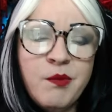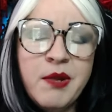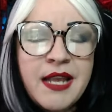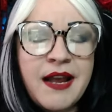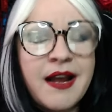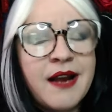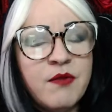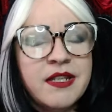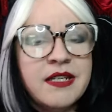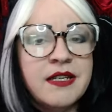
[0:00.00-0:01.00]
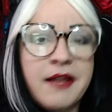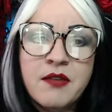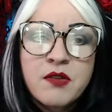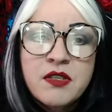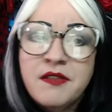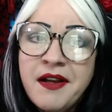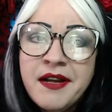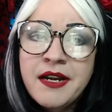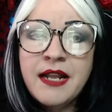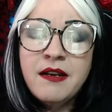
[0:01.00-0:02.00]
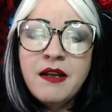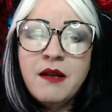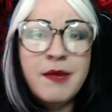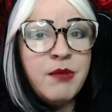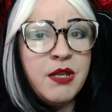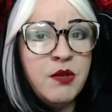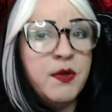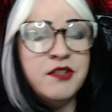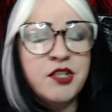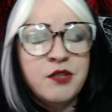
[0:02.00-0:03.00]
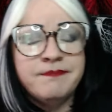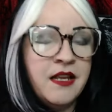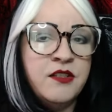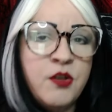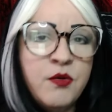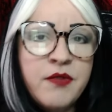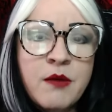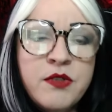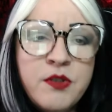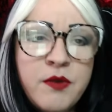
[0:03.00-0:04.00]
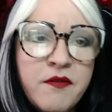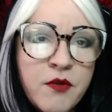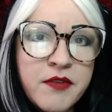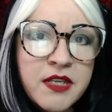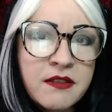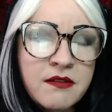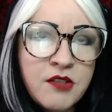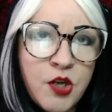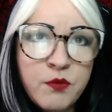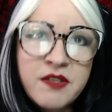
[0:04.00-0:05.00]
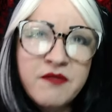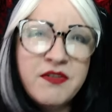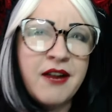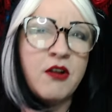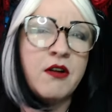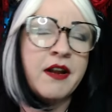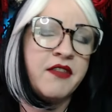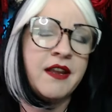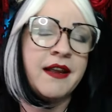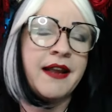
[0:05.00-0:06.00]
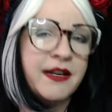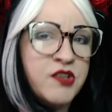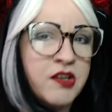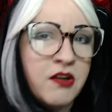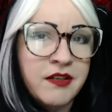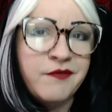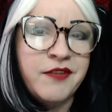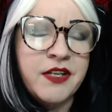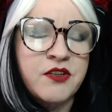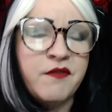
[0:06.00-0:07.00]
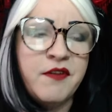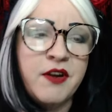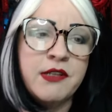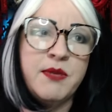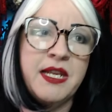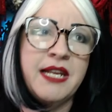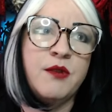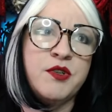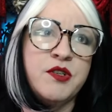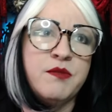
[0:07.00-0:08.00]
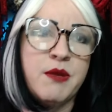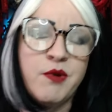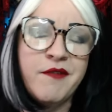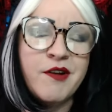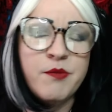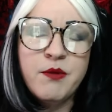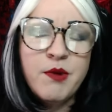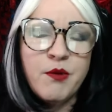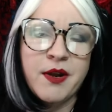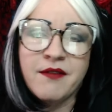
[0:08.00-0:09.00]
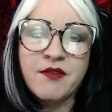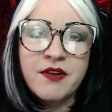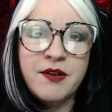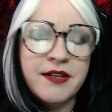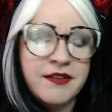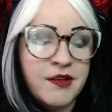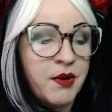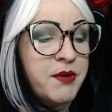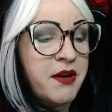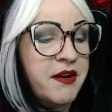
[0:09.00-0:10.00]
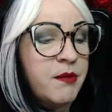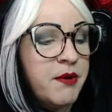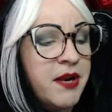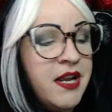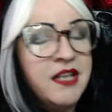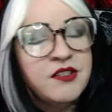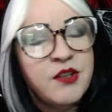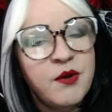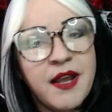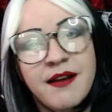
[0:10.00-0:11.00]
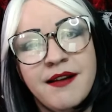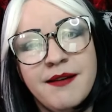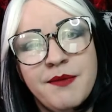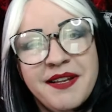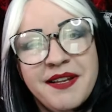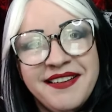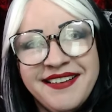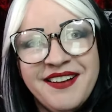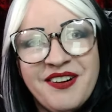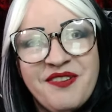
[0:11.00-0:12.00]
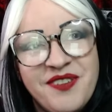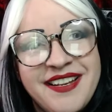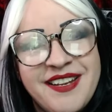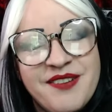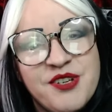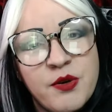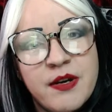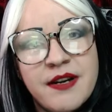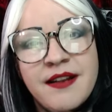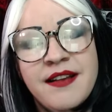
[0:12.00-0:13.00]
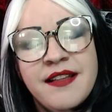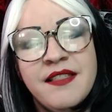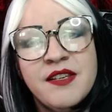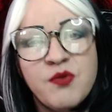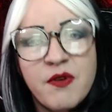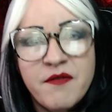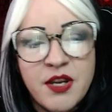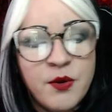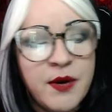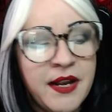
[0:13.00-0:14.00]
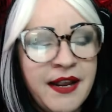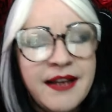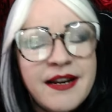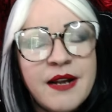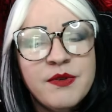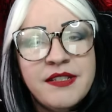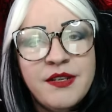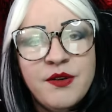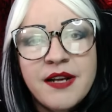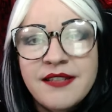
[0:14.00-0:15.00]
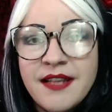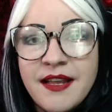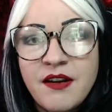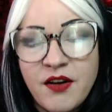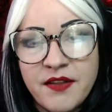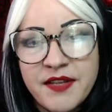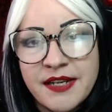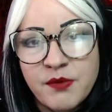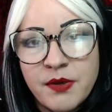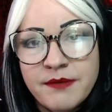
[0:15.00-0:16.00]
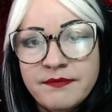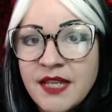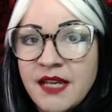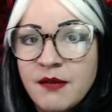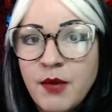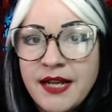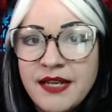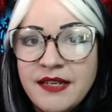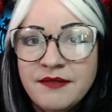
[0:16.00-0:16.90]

But yeah, I really did like this a lot, and maybe you will too. So that will do it for this Tomes of Terror. I think I actually called it Flickers of Fear at the beginning, which is my movie review, but whatever. You guys know what I'm talking about. So yeah, hopefully you enjoyed this review, and I will see you guys again on the next one. Bye.